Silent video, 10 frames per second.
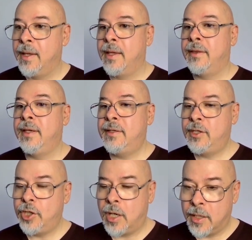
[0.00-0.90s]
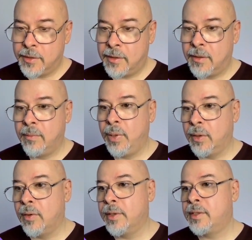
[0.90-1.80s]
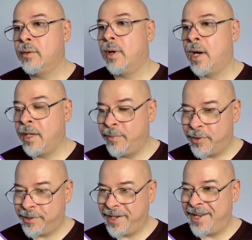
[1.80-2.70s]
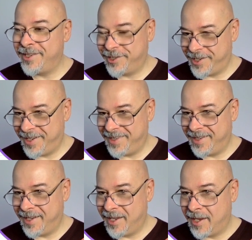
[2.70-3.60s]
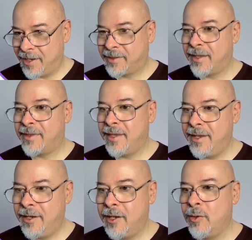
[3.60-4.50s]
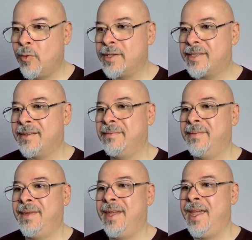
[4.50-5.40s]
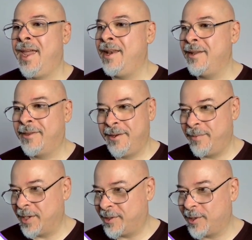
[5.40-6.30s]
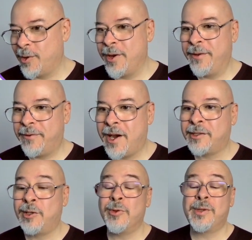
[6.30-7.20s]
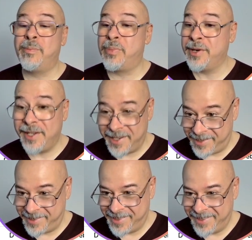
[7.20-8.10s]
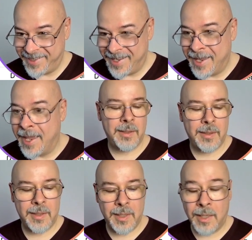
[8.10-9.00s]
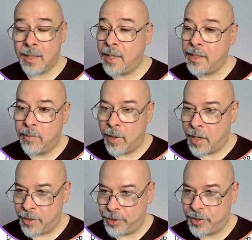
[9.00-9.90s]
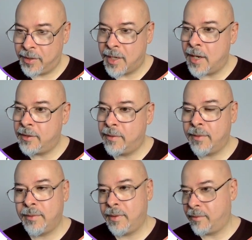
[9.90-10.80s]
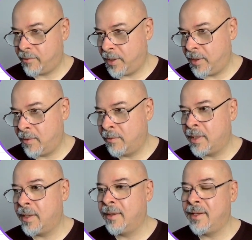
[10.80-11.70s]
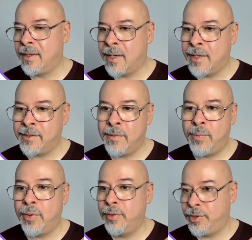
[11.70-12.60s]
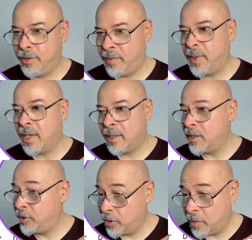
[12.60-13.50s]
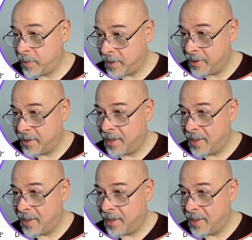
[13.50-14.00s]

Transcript: This chart belongs to Albert Einstein. His thinking was anything but slow. In fact, it was brilliant. In late March 1933, when the Nazi purges began in Germany,